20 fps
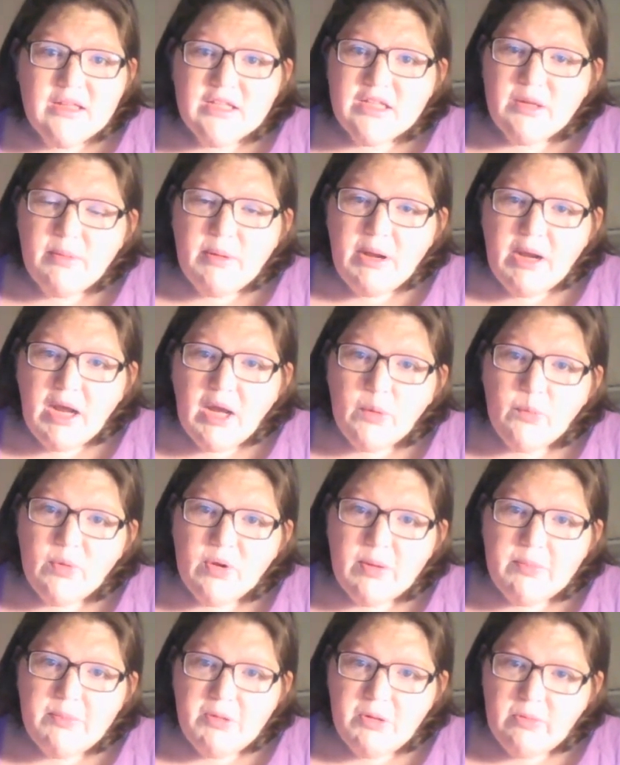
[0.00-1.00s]
depending on
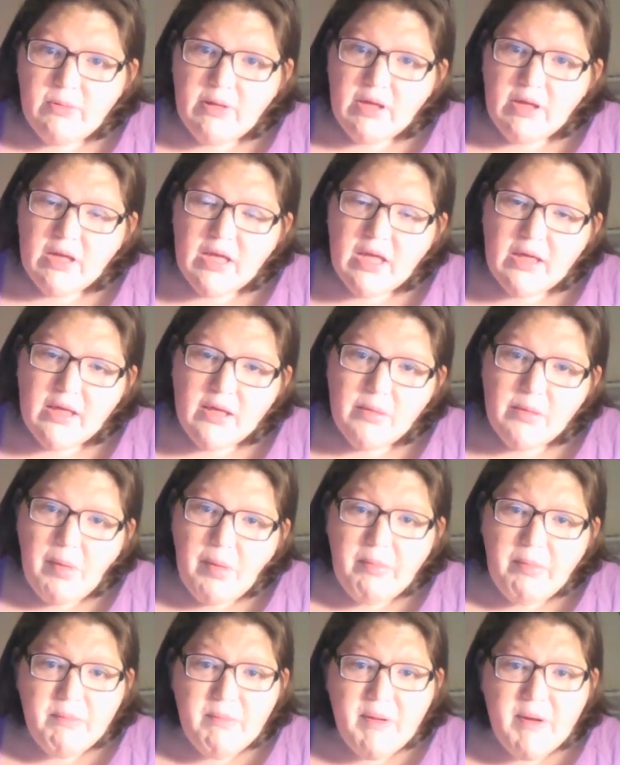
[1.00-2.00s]
what I'm doing,
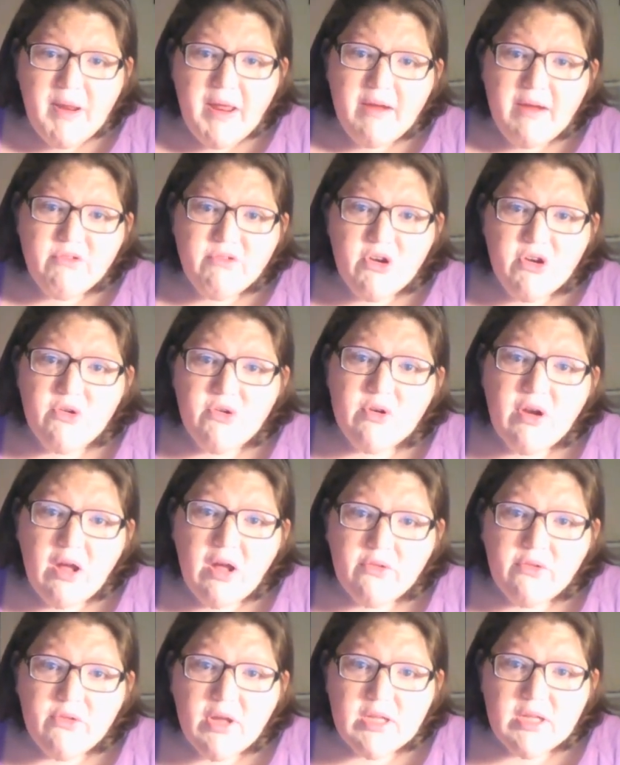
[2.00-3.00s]
maybe Monday afternoon,
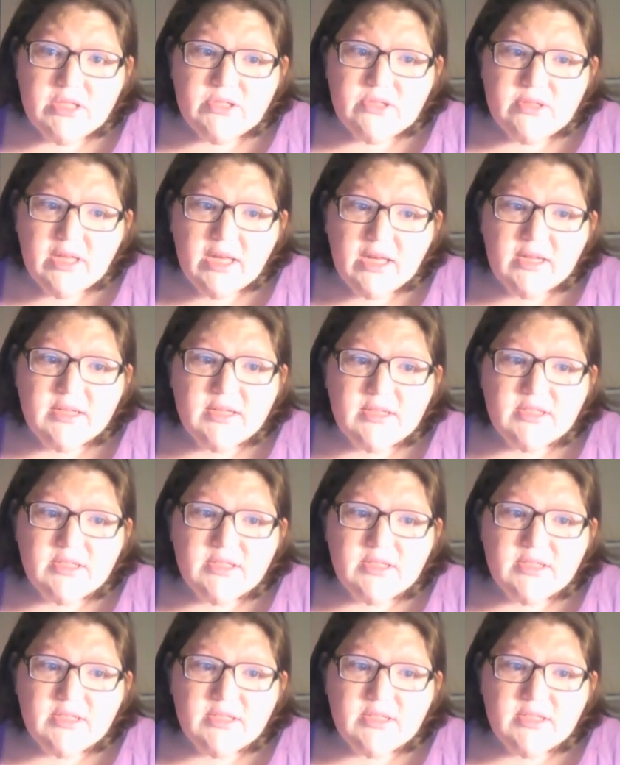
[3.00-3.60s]
I'll do that.